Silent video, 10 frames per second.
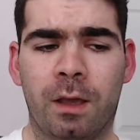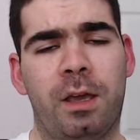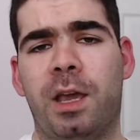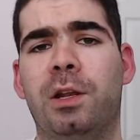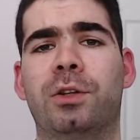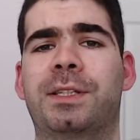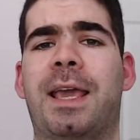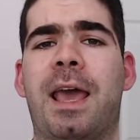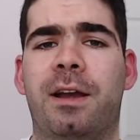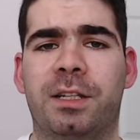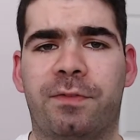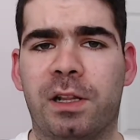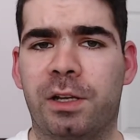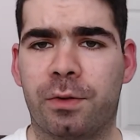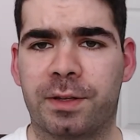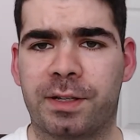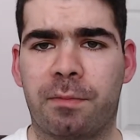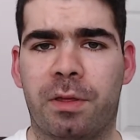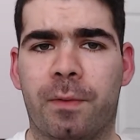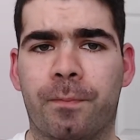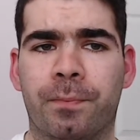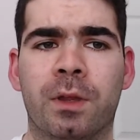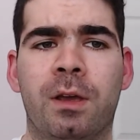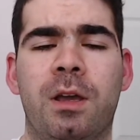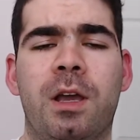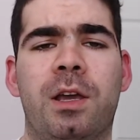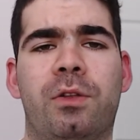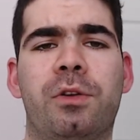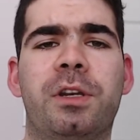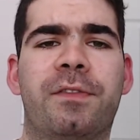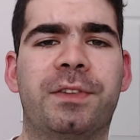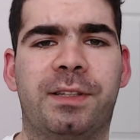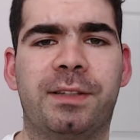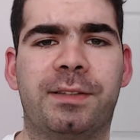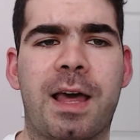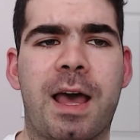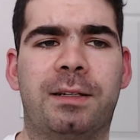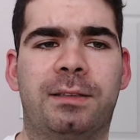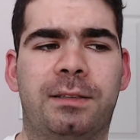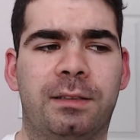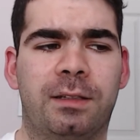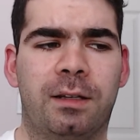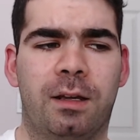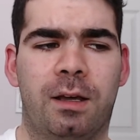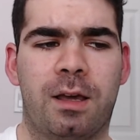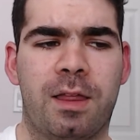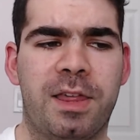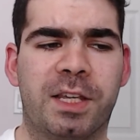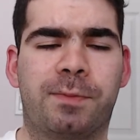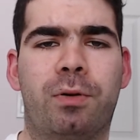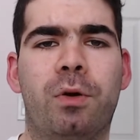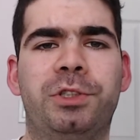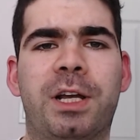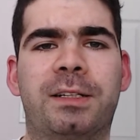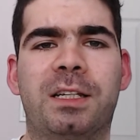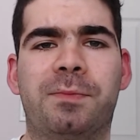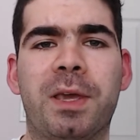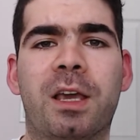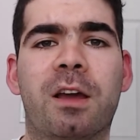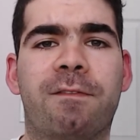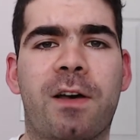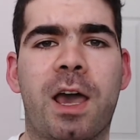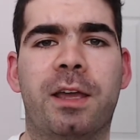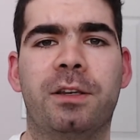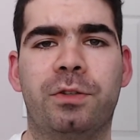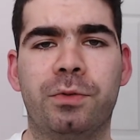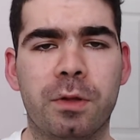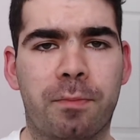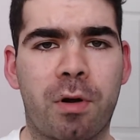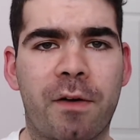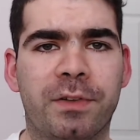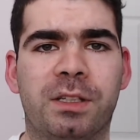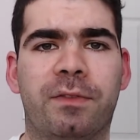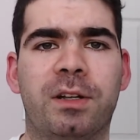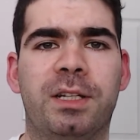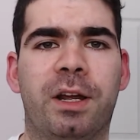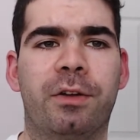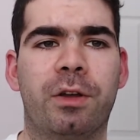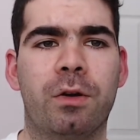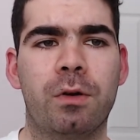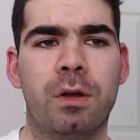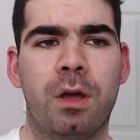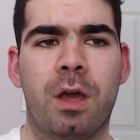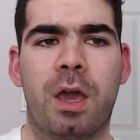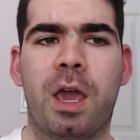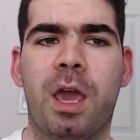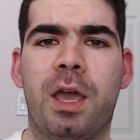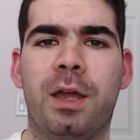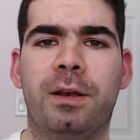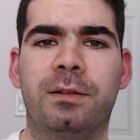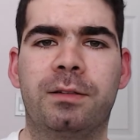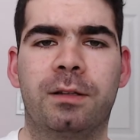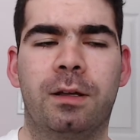And it looks like Canada is finally doing the same thing. The only difference is that this project is being confined to the province of Ontario. And